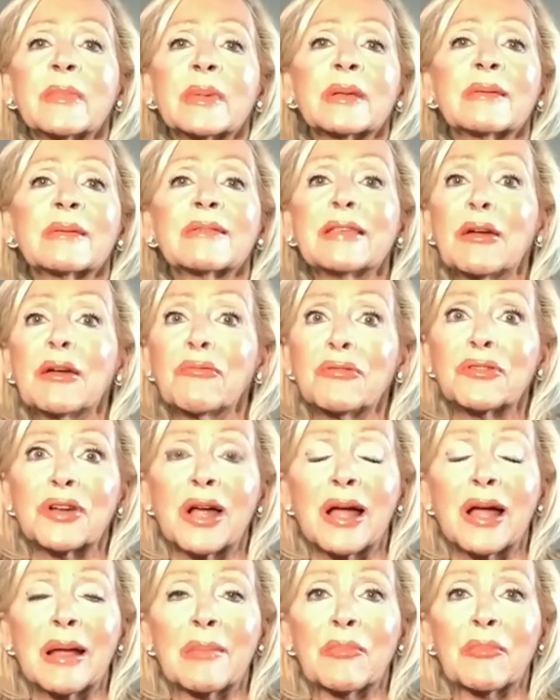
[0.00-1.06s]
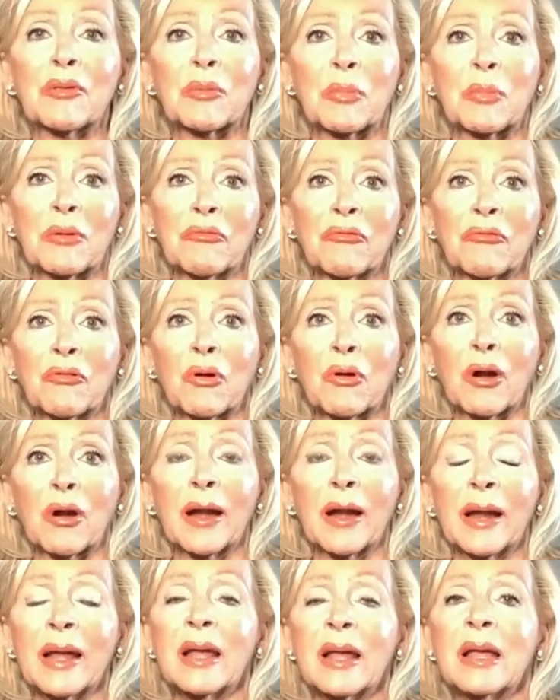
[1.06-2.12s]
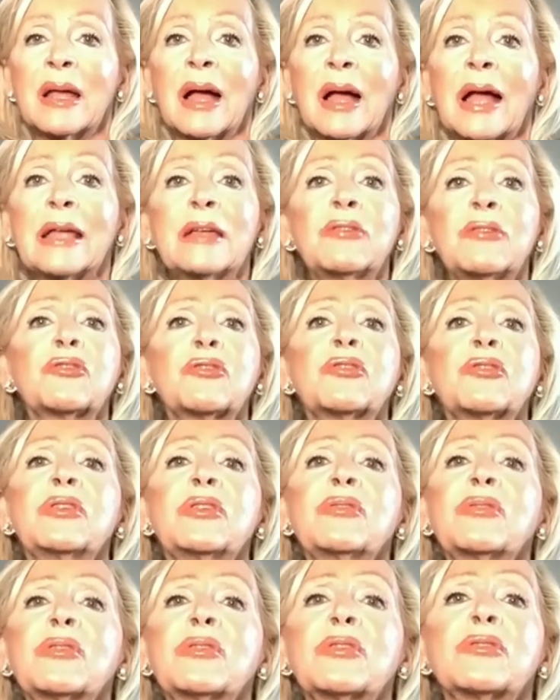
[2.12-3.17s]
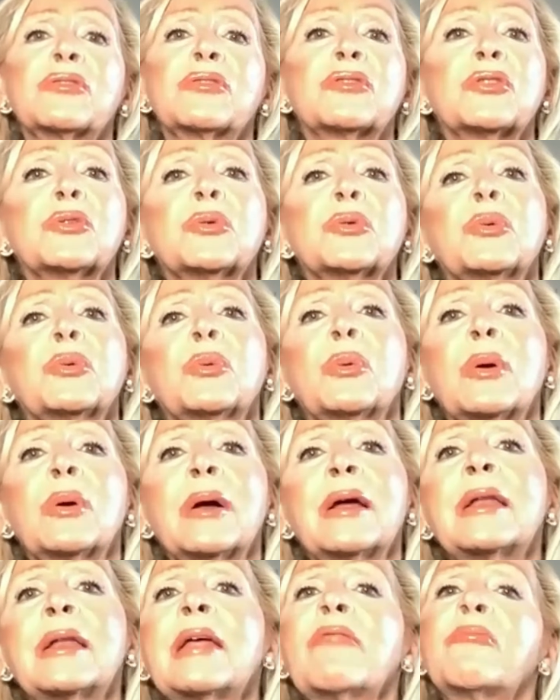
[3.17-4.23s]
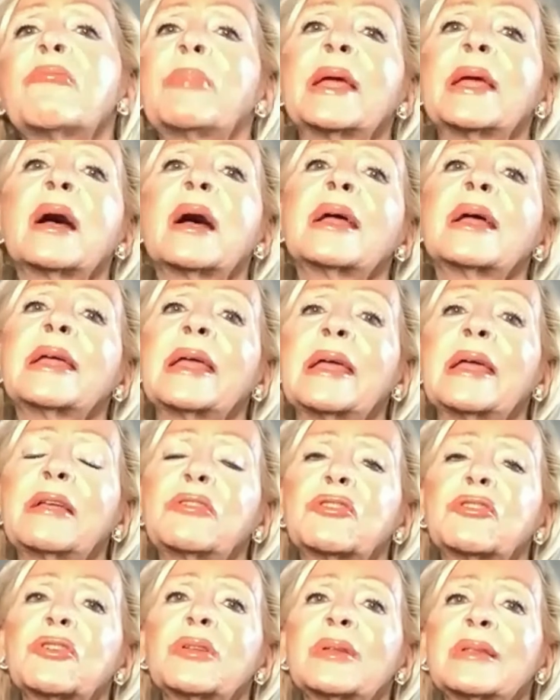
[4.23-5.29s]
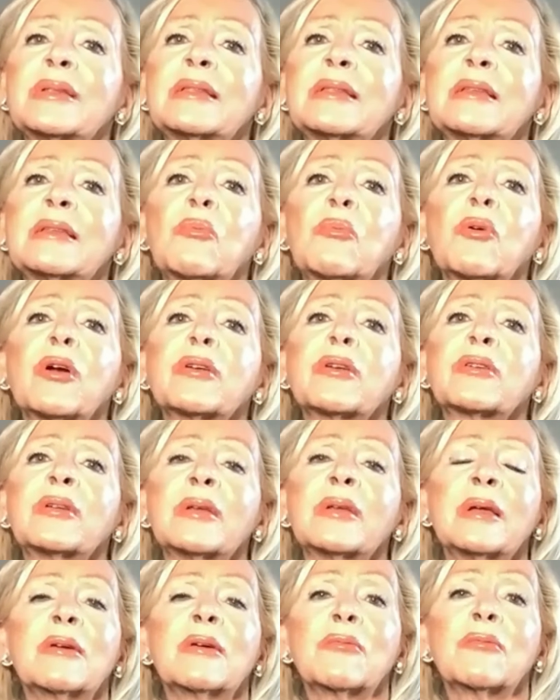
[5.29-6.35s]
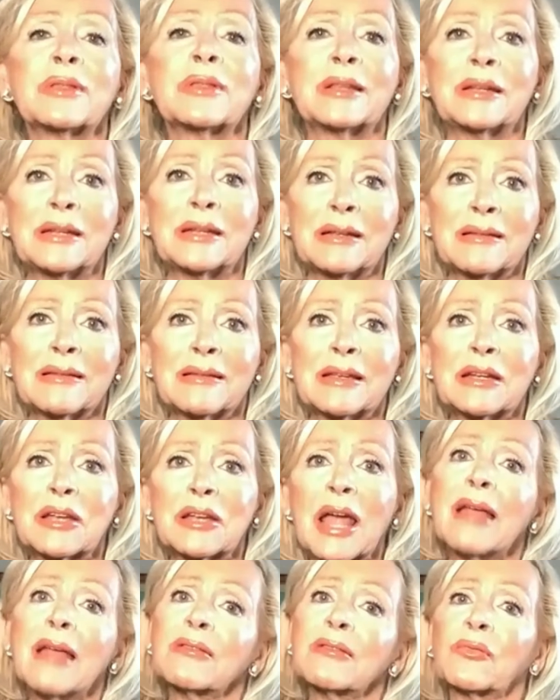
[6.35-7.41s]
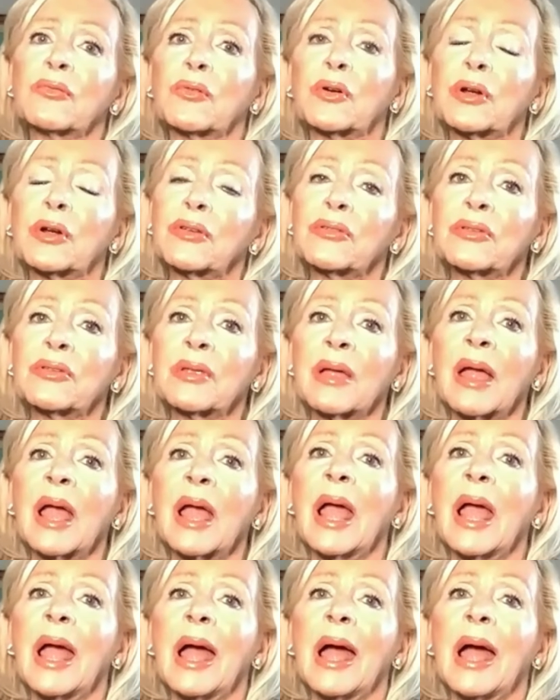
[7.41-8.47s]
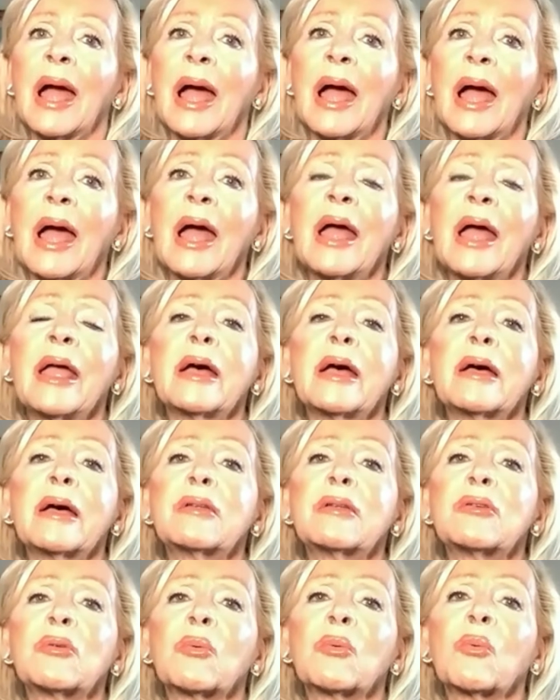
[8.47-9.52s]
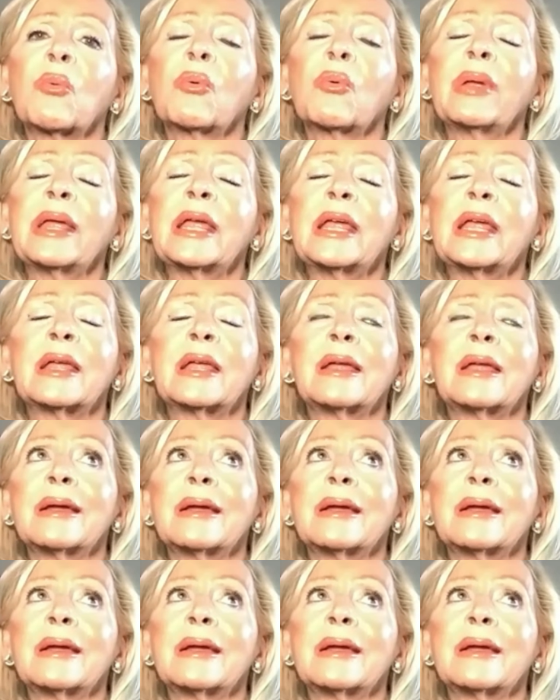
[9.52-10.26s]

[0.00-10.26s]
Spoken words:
several times before. I introduced her to an FBI agent that worked with the DC task force. And we